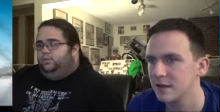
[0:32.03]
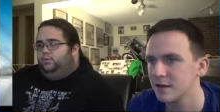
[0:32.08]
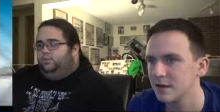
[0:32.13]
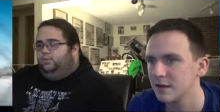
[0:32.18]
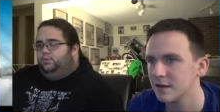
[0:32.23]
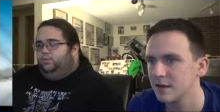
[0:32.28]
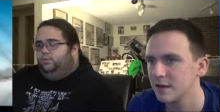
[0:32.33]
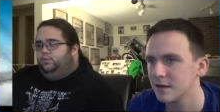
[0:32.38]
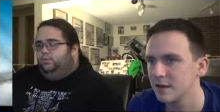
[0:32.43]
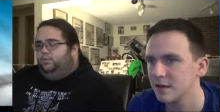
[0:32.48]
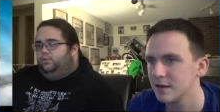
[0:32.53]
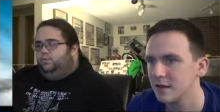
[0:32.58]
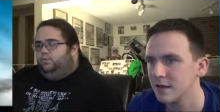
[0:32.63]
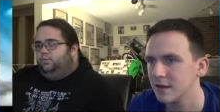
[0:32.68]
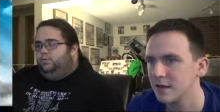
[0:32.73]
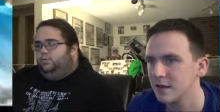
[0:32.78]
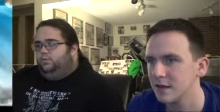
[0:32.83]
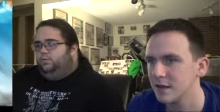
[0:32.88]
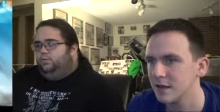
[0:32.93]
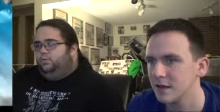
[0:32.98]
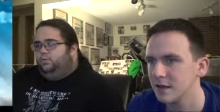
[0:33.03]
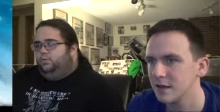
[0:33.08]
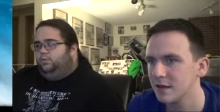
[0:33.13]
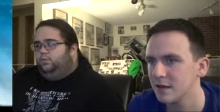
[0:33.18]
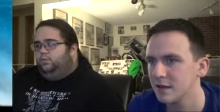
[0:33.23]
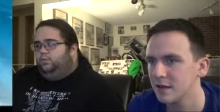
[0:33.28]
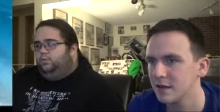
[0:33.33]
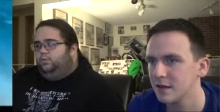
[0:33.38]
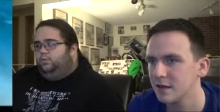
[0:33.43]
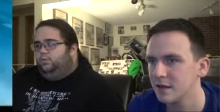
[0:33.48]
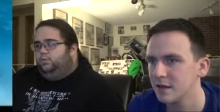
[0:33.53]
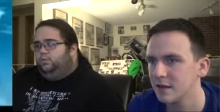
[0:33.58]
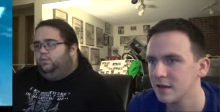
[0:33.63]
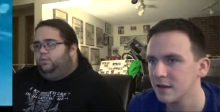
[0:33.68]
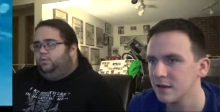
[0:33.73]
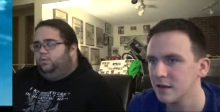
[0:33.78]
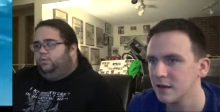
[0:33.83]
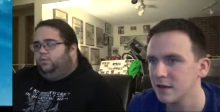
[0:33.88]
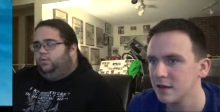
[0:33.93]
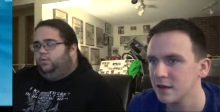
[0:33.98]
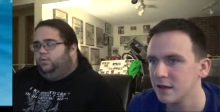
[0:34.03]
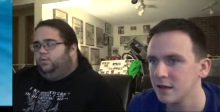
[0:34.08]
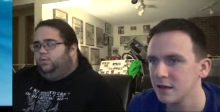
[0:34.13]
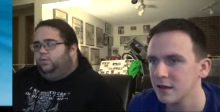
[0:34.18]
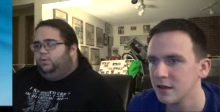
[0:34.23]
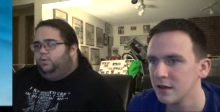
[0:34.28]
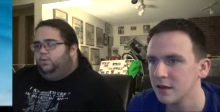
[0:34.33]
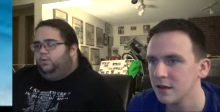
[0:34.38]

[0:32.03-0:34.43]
[no speech]